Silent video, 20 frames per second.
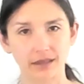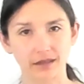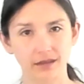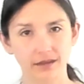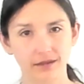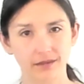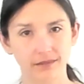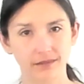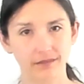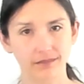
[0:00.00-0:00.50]
It
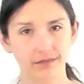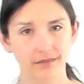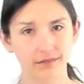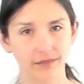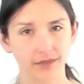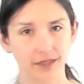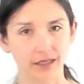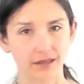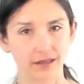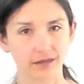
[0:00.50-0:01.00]

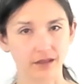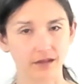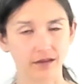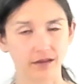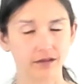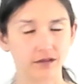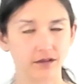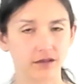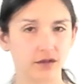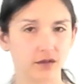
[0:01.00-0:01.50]
has
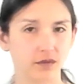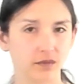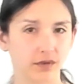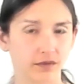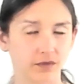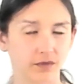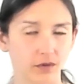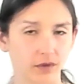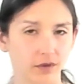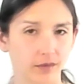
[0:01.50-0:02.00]
nothing to do with
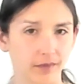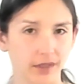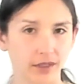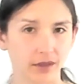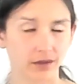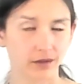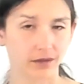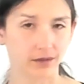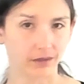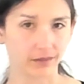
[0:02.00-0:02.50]
form at
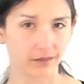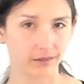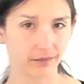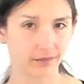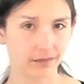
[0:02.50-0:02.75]
all,